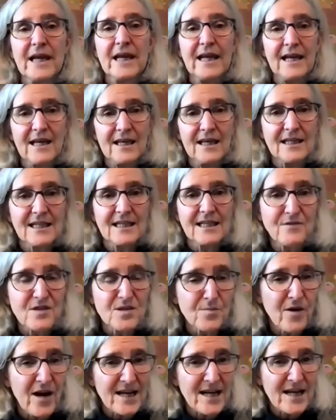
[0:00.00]
And I was
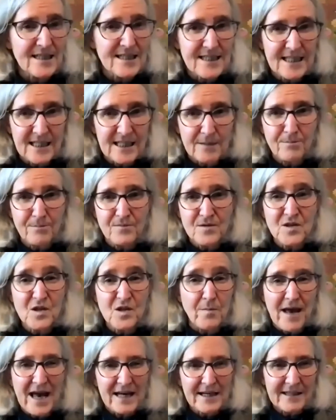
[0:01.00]
practicing
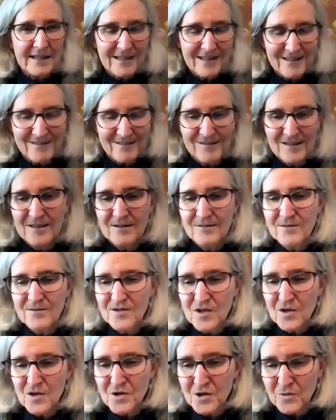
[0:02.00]
somatic
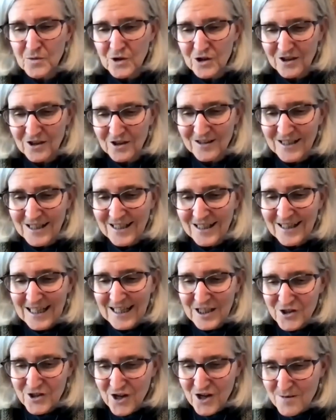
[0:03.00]
social work and
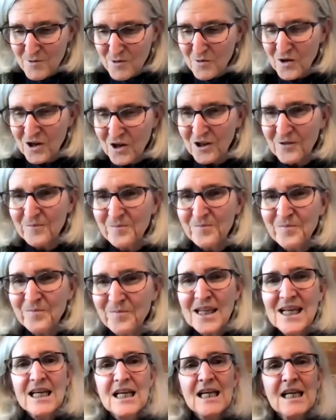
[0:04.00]
trauma work.
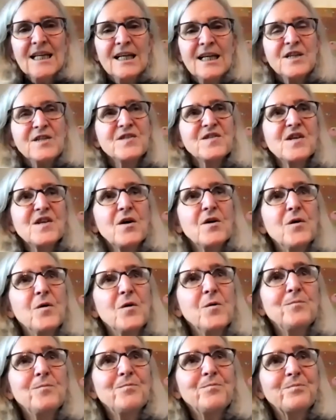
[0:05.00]

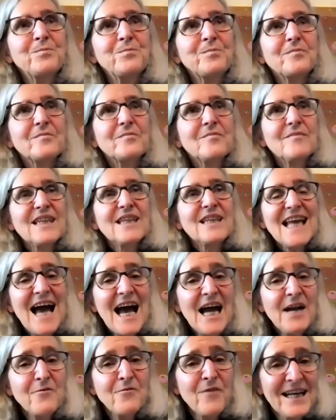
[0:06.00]
So I
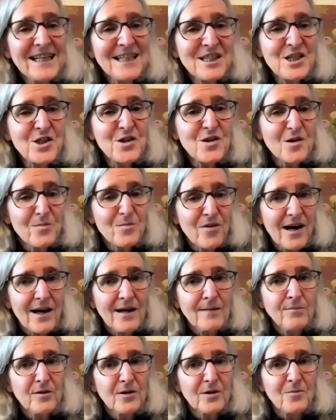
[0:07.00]
ran into a
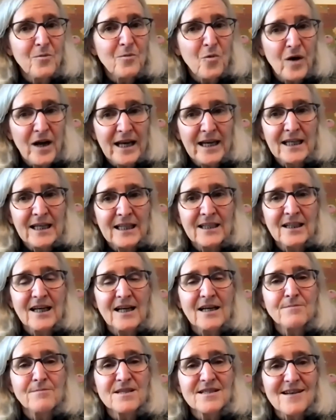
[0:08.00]
problem when a
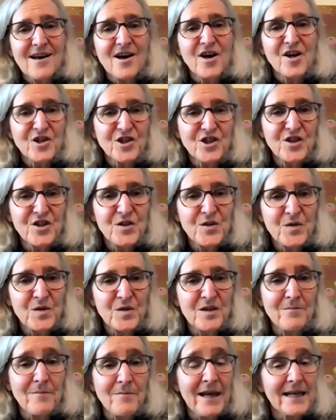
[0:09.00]
massage
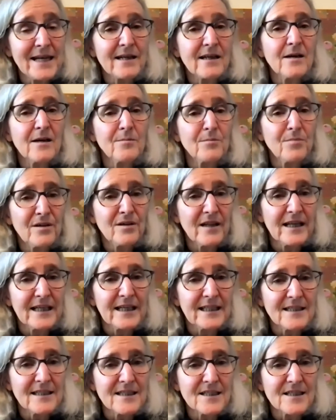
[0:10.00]
student made a
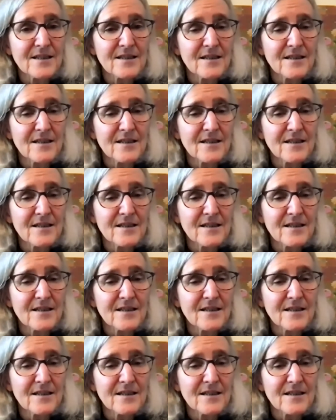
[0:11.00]
complaint